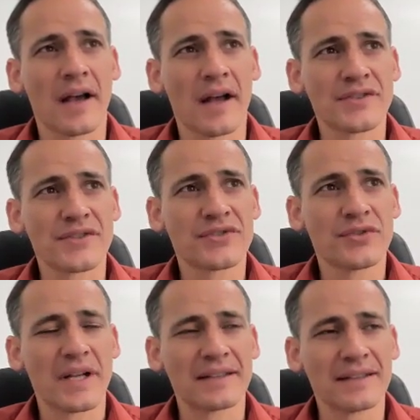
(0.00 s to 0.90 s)
Just
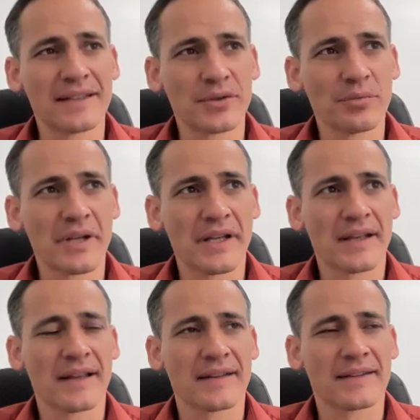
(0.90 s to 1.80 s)
doing a little
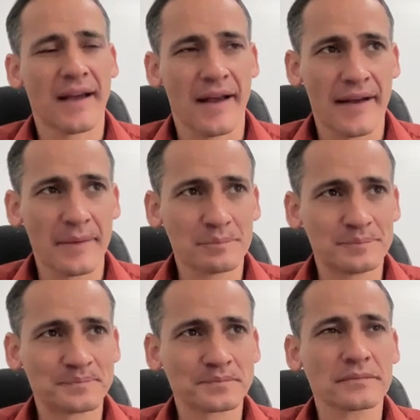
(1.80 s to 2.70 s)
bit at a
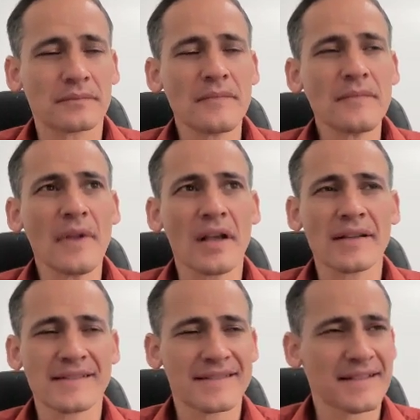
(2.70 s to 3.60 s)
time
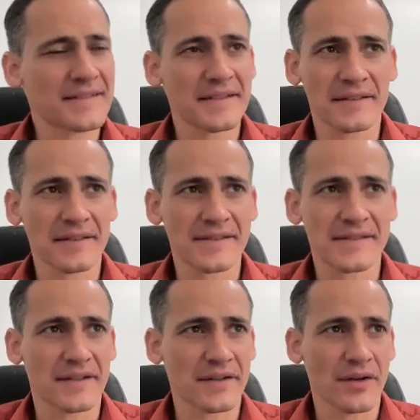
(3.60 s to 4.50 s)
consistently is
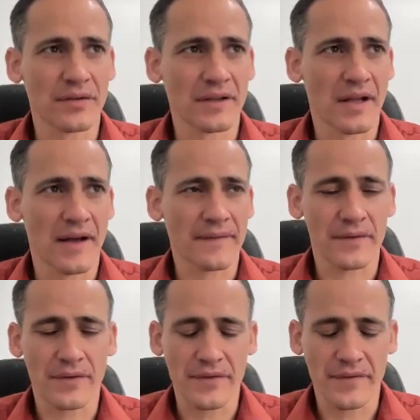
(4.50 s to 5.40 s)
going to go a lot
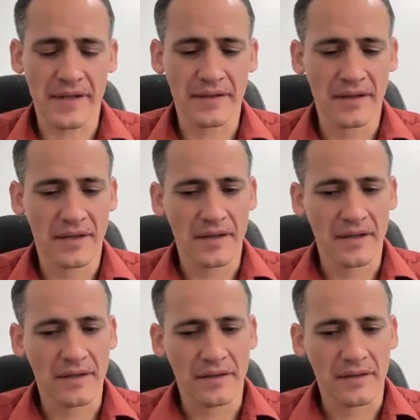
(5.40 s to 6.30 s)
further than
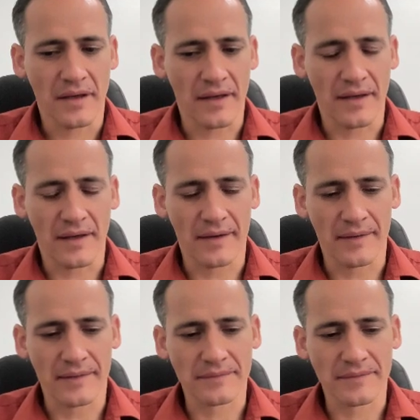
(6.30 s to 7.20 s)

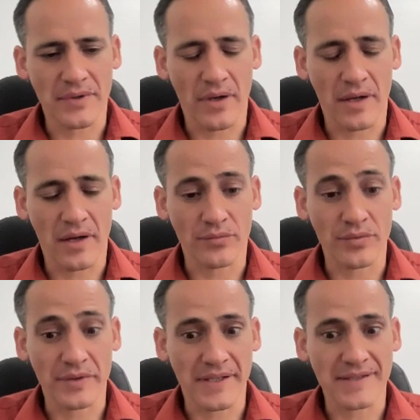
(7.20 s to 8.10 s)
a
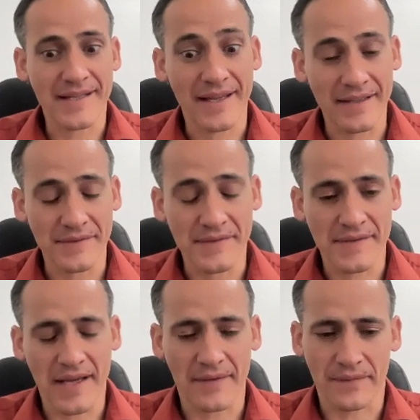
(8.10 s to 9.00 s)
really
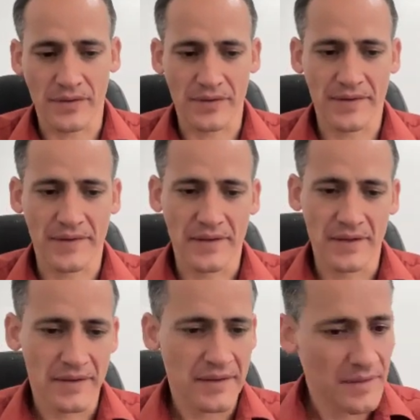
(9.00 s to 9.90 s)
intense effort.
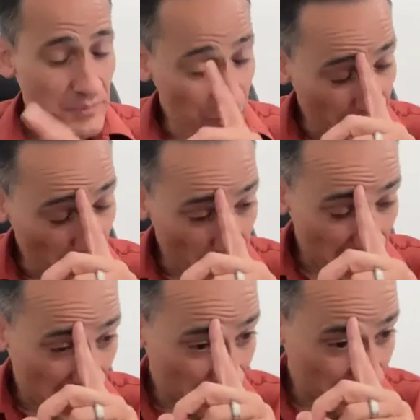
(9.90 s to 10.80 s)
Pulling
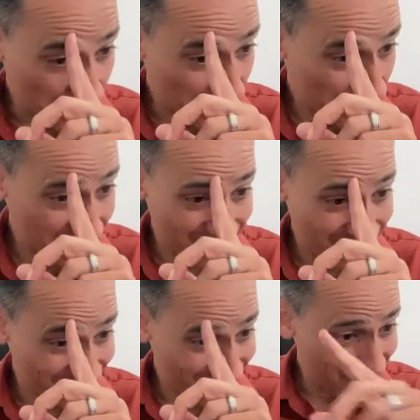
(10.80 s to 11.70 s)
overnighters
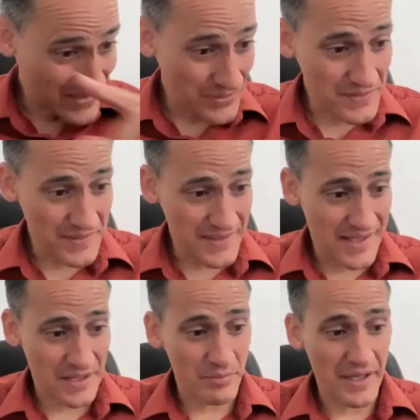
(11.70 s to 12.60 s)
usually is
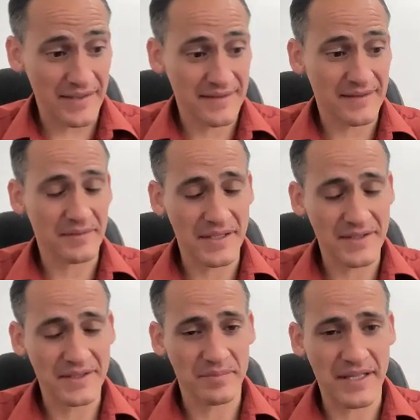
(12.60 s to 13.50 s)
not the best. Let's
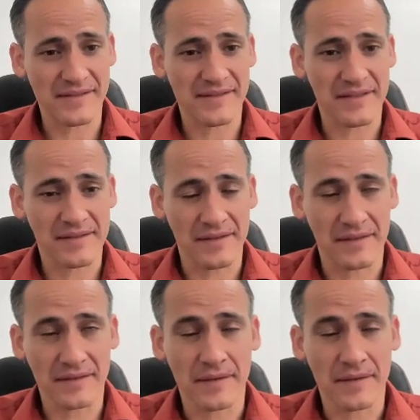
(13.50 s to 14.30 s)
just be consistent.